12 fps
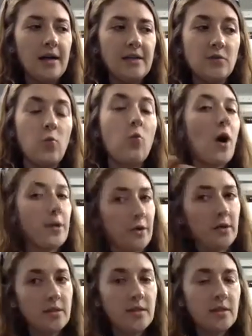is
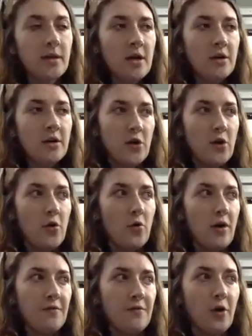watered,
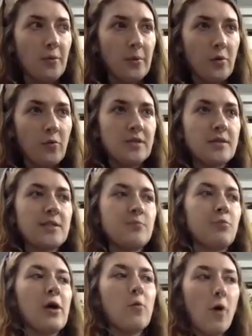so a farmer would
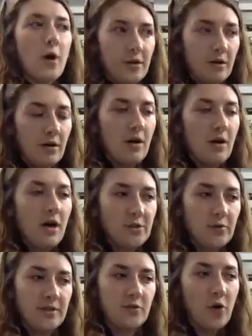spray water
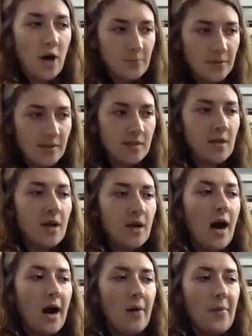onto his crops,
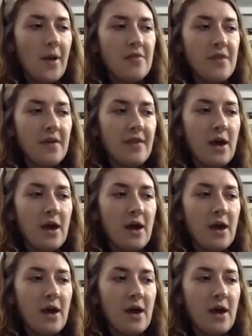And then